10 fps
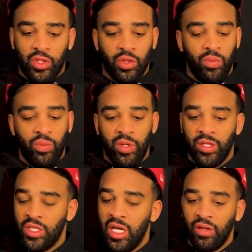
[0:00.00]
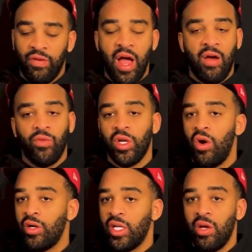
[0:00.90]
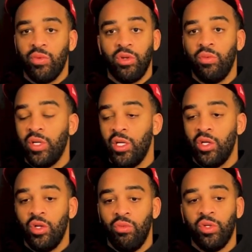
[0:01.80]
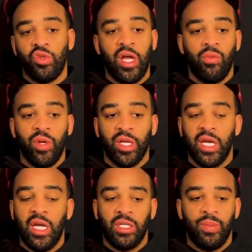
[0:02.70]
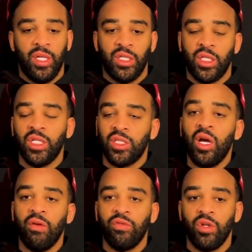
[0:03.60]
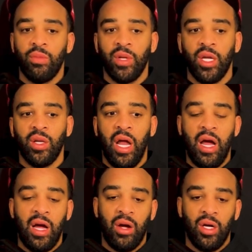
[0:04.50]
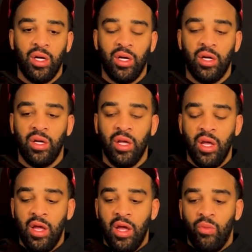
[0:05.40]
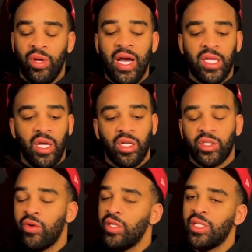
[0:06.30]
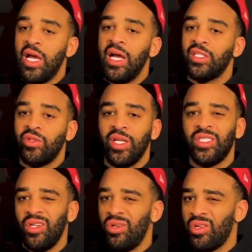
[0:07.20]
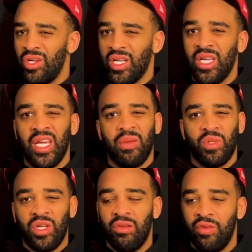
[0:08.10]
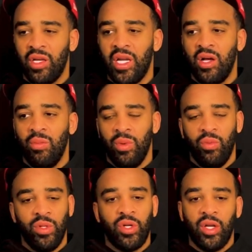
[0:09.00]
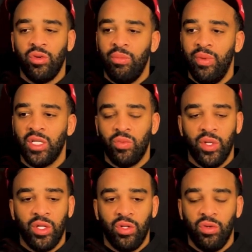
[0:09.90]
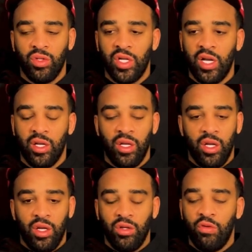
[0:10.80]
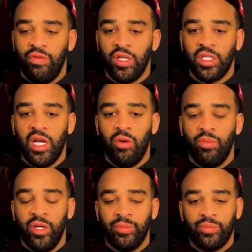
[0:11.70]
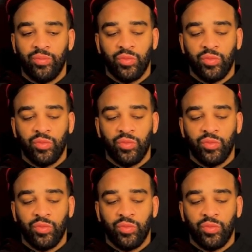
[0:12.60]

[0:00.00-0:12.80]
So it's us five. We go out there and we do what we need to do. We're trying to win games, but it's tough, you know what I mean? We got young Turkish guys, so they still learning the game and trying to figure it out, but we trying to do the best we can do to try to, you know, finish it out. But